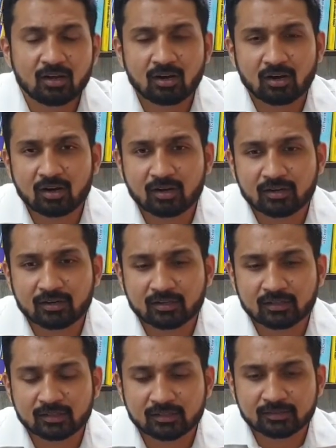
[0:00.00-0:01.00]

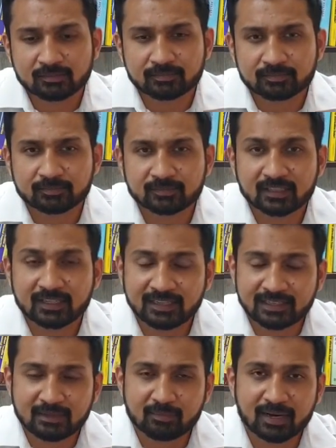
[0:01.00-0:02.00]
or
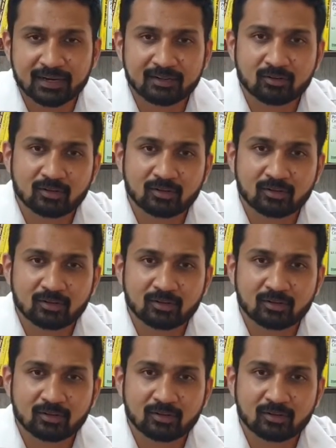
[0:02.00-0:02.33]
guilty mind,